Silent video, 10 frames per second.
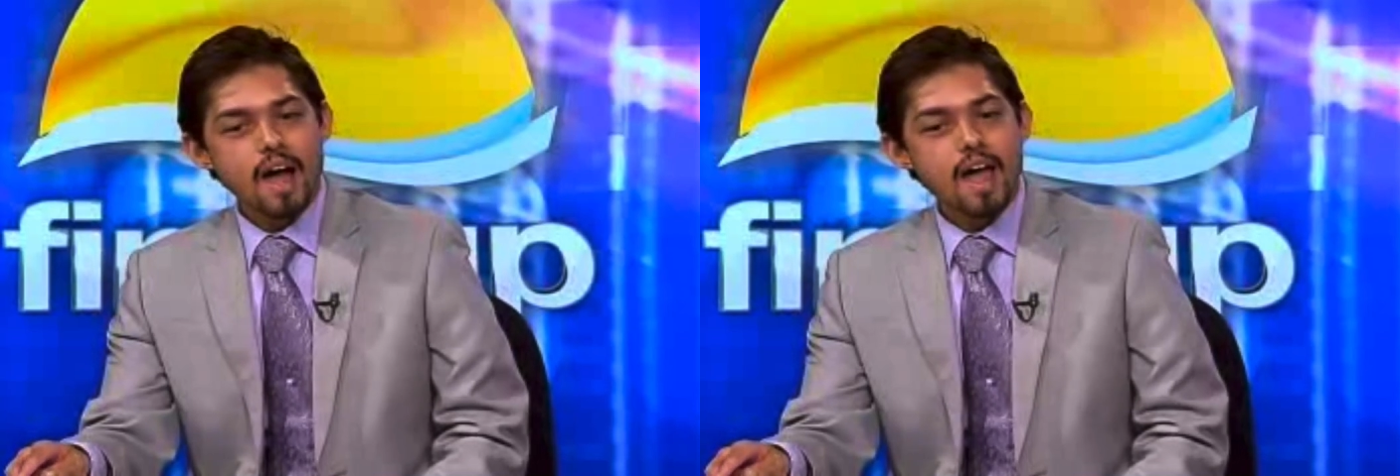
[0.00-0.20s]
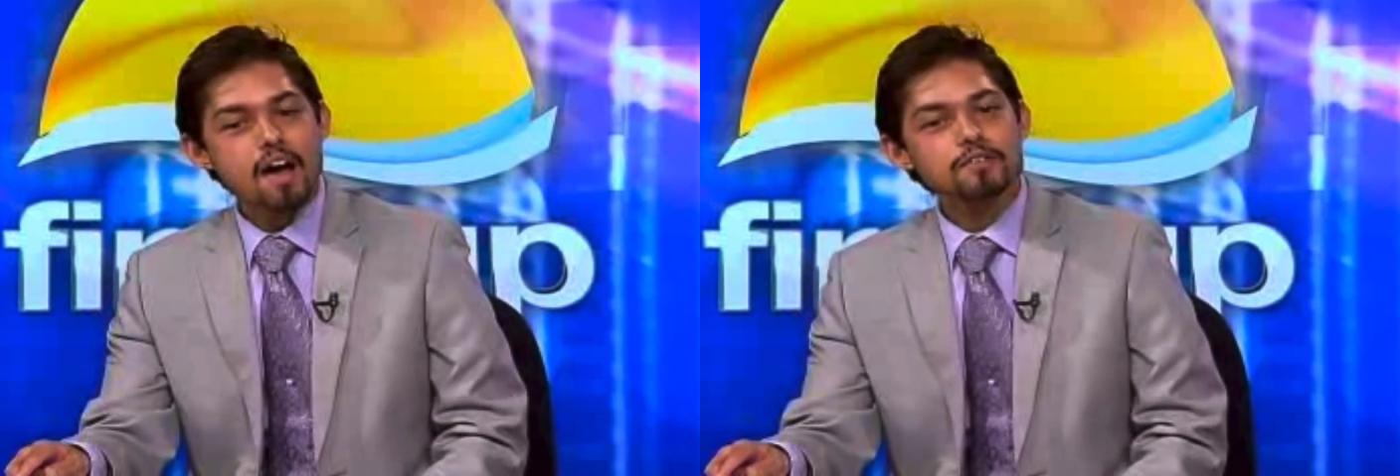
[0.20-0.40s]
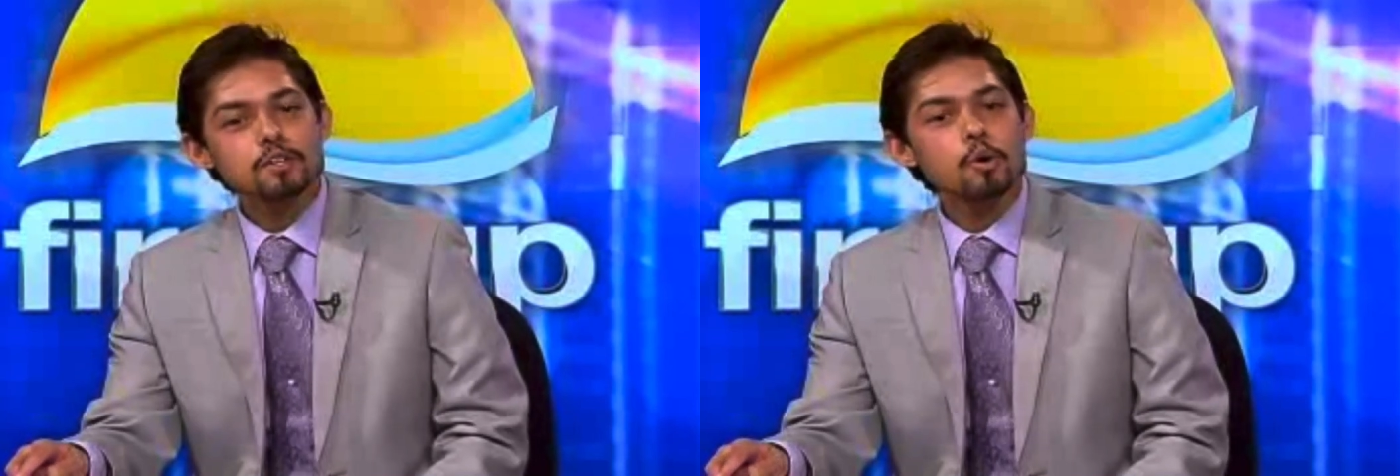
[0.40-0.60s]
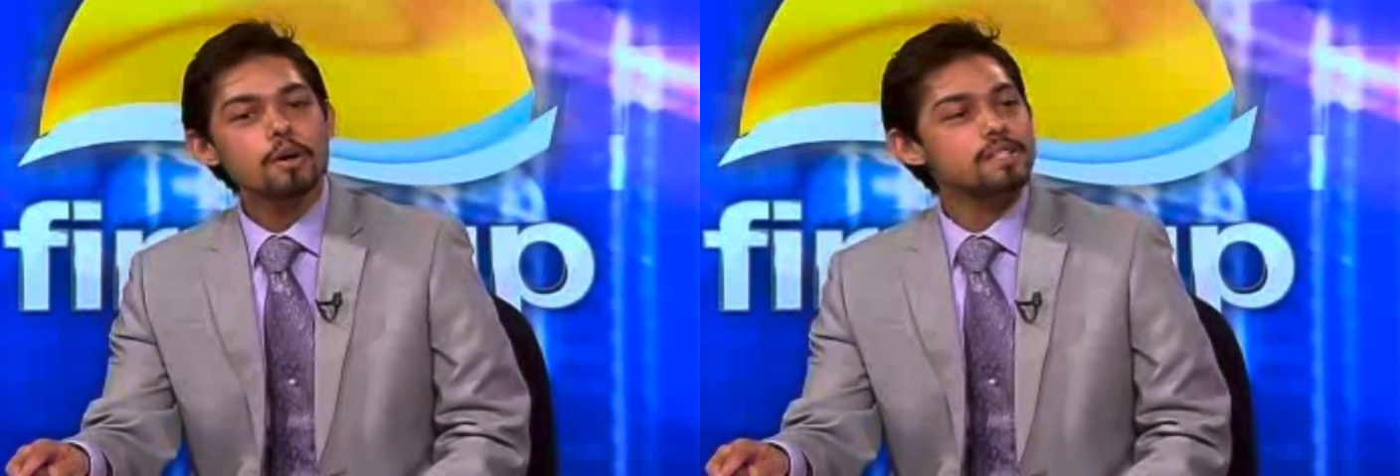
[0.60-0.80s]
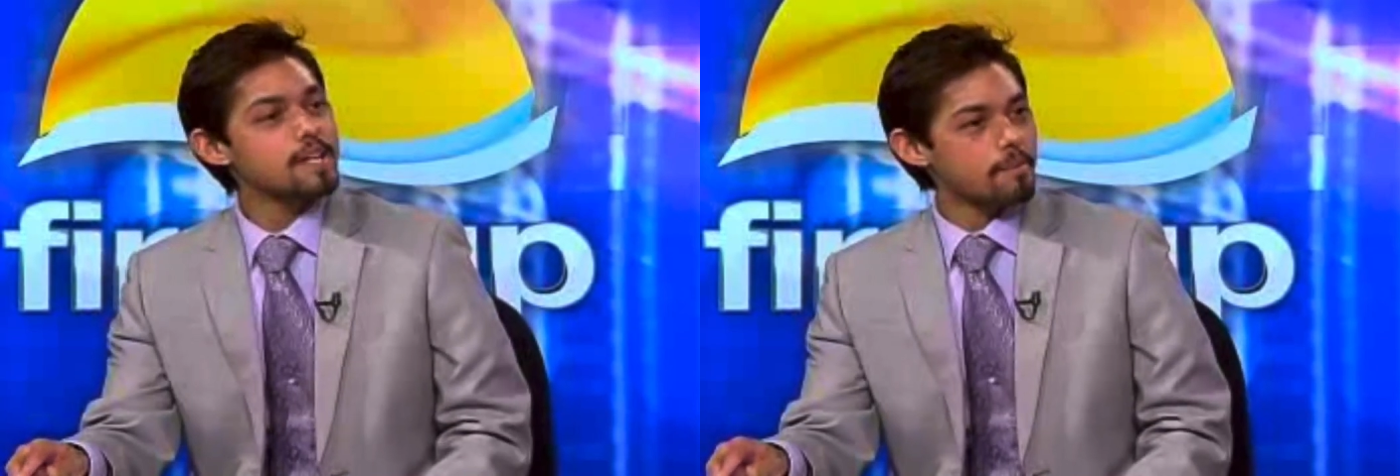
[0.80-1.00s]
I have to
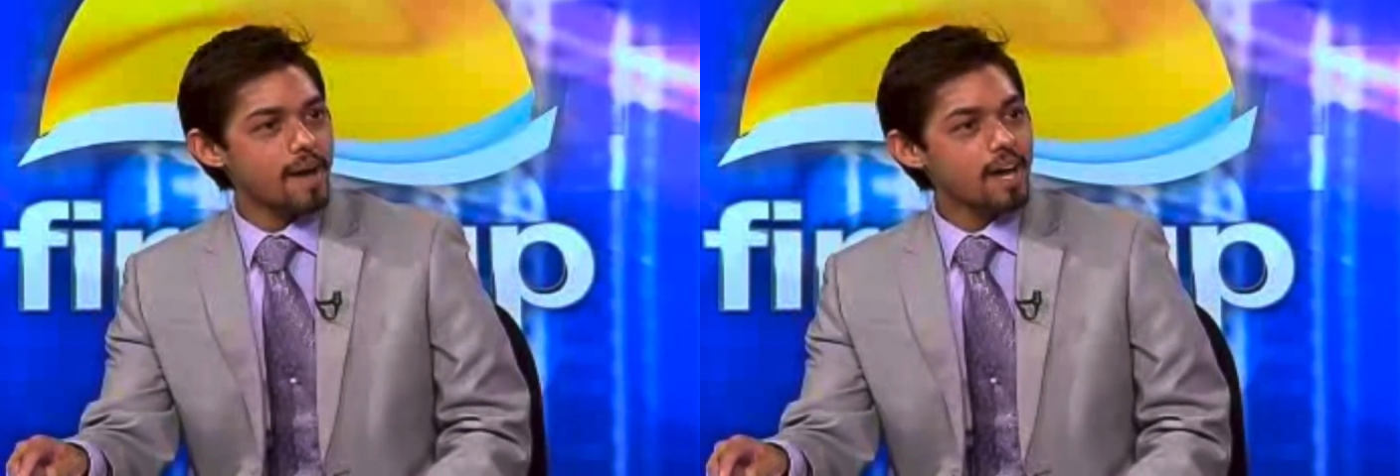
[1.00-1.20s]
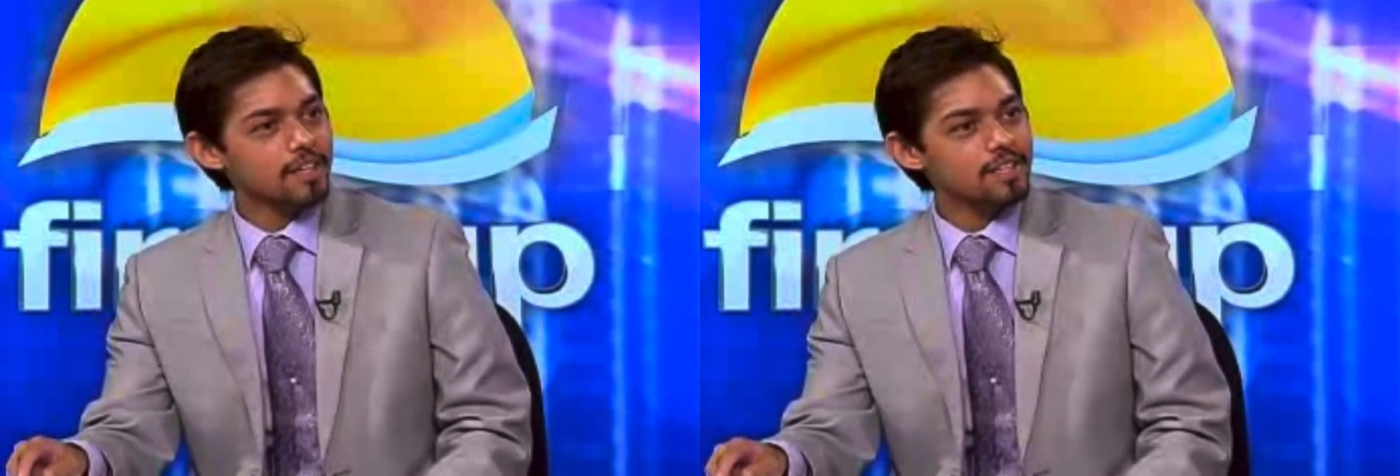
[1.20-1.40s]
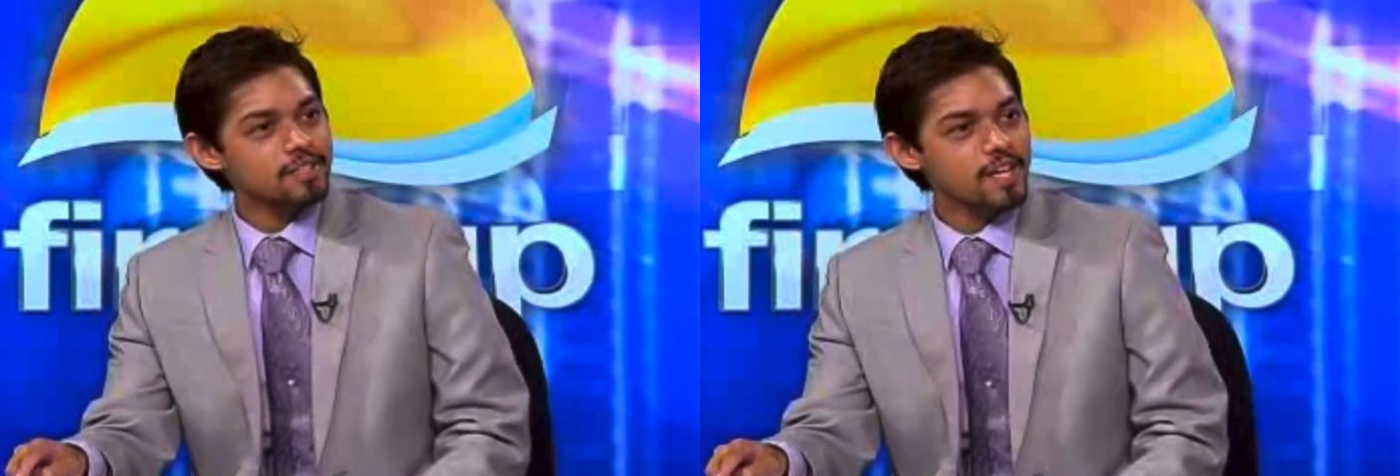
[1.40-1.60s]
go a step back,